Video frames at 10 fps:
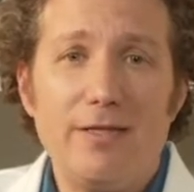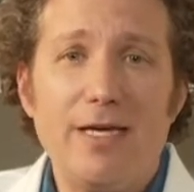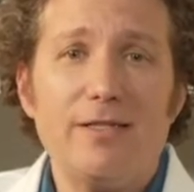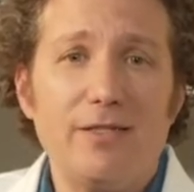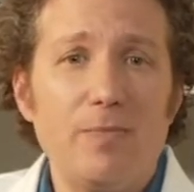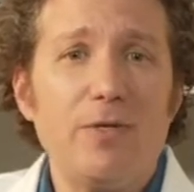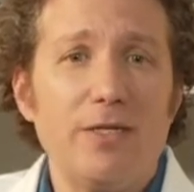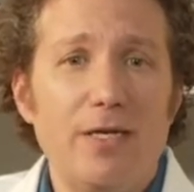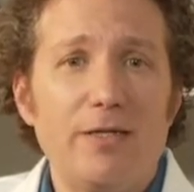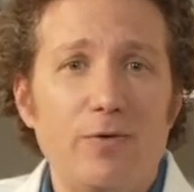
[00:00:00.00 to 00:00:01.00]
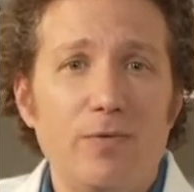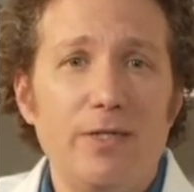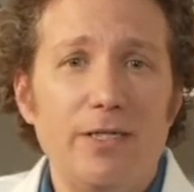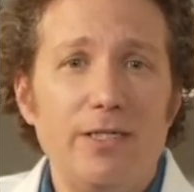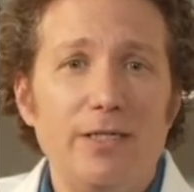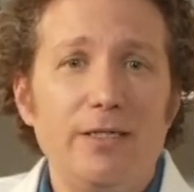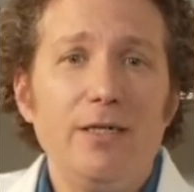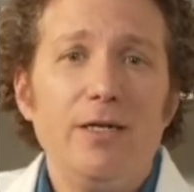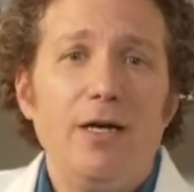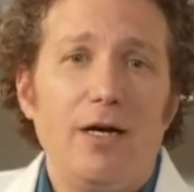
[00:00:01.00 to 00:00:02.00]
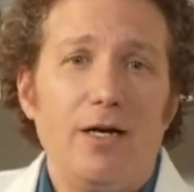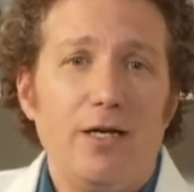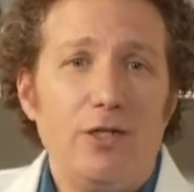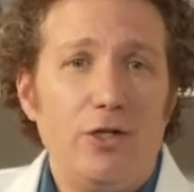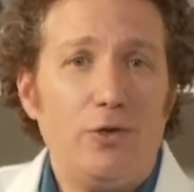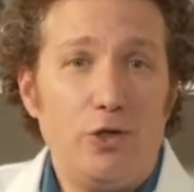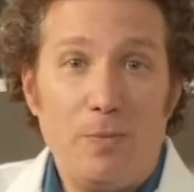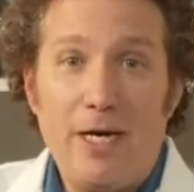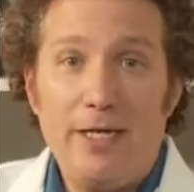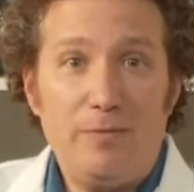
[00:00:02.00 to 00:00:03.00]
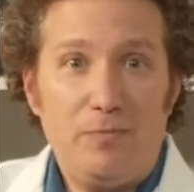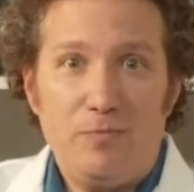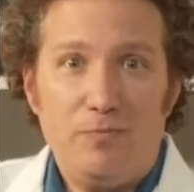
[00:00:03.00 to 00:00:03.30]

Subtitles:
that's something that they really need. You might